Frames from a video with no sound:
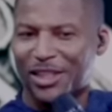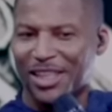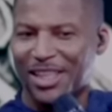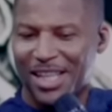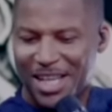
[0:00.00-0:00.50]
They
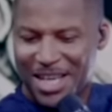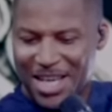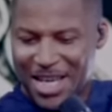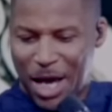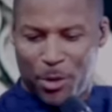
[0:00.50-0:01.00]
must be
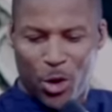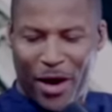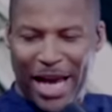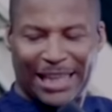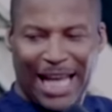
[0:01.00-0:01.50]
progressive.
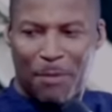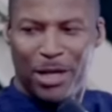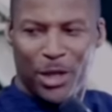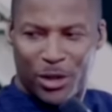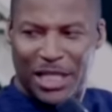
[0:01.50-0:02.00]
And they
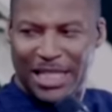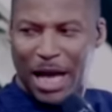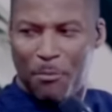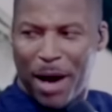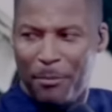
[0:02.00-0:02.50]

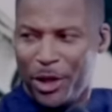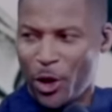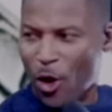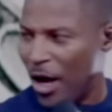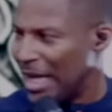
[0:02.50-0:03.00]

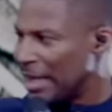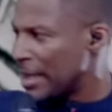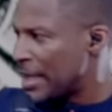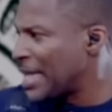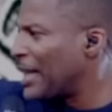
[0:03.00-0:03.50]
established a
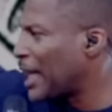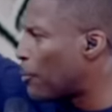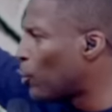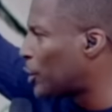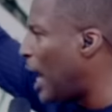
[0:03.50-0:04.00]

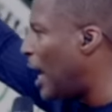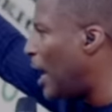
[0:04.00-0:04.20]
system.